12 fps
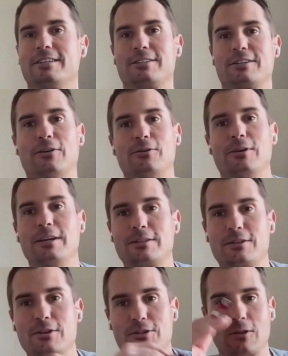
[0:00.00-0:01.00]
So
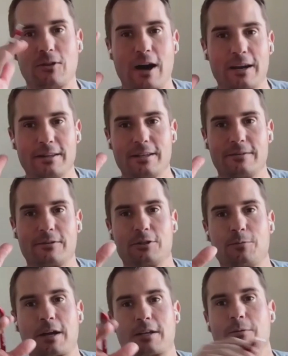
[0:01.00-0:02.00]
there's a lot of
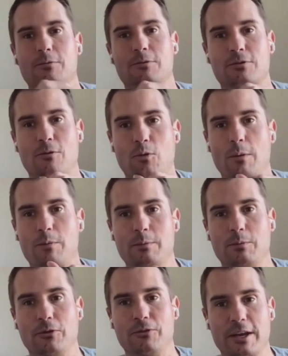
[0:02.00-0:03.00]
different spectrums of what
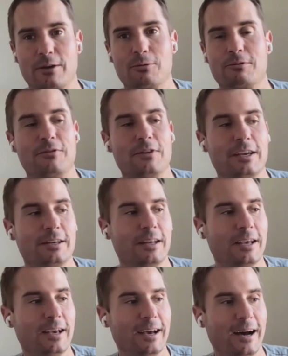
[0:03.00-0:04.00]
people dig with
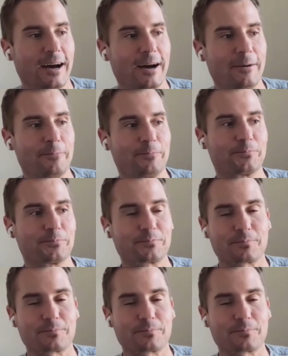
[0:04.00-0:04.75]
feet. A